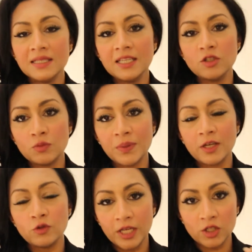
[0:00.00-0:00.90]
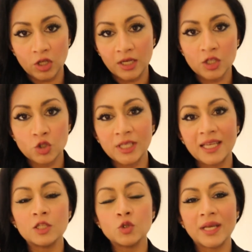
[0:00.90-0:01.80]
seeks to play tricks on us to
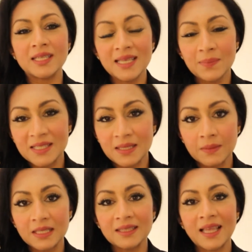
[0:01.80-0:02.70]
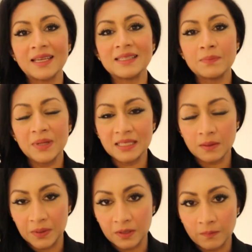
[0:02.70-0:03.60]
get us to accept something that is bitter
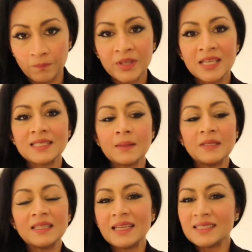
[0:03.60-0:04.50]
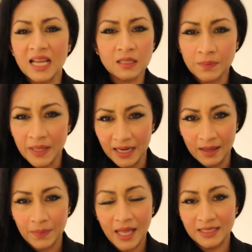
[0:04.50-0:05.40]
pill, something that is
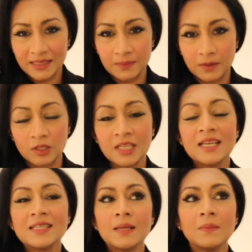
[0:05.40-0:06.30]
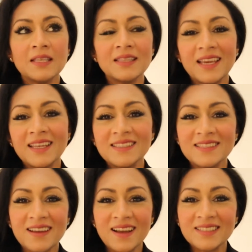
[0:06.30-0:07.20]
unpalatable, something that
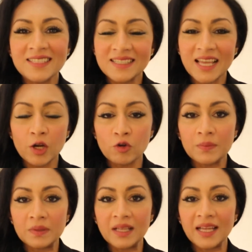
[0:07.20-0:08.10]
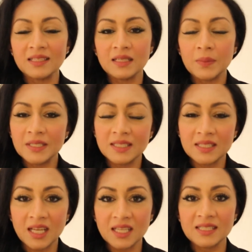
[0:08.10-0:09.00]
is undesirable and a bit
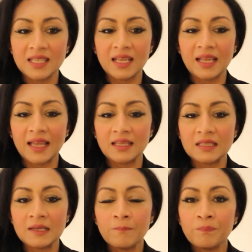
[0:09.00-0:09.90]
disgusting and